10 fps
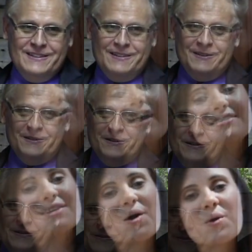Let you guys
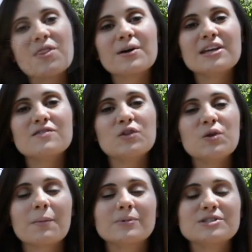go without giving the
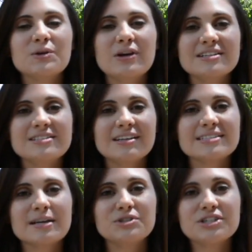opportunity to
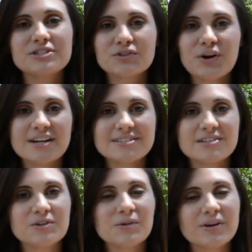accept Jesus Christ as
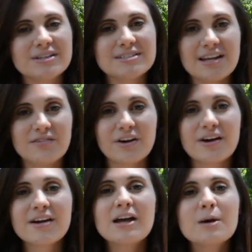your Lord and Savior.
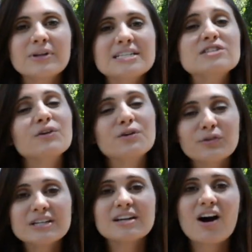Please feel
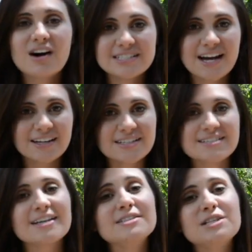free to contact us
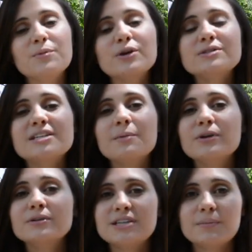at
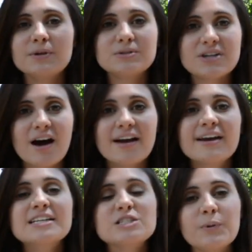
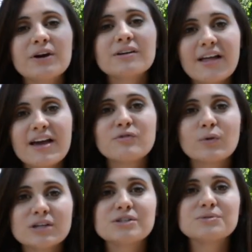
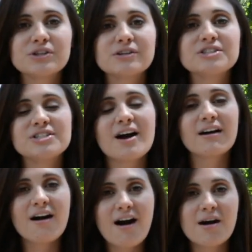
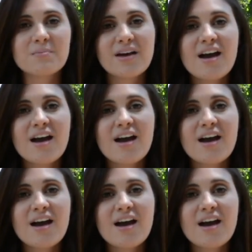www.spiritlifeworshipchurch.com.